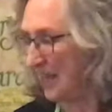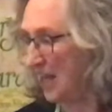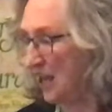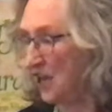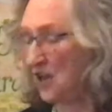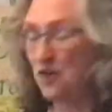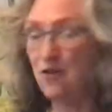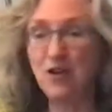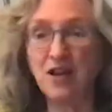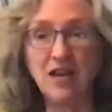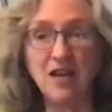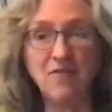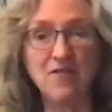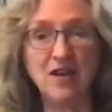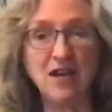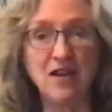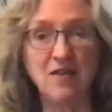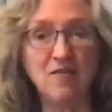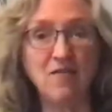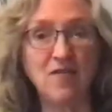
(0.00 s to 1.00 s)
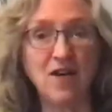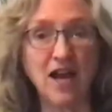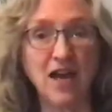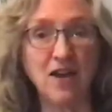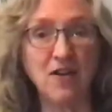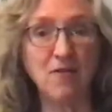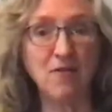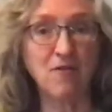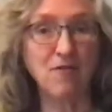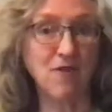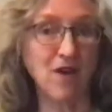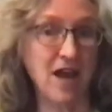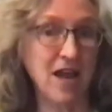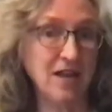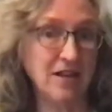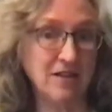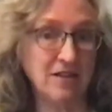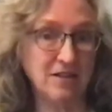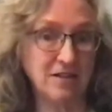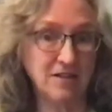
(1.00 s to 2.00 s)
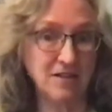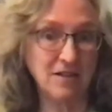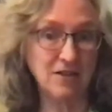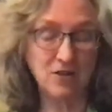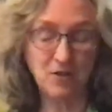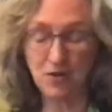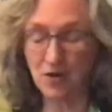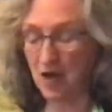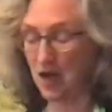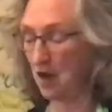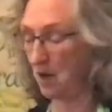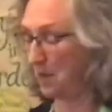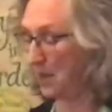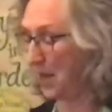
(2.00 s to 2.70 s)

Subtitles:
You could even invite your friends to come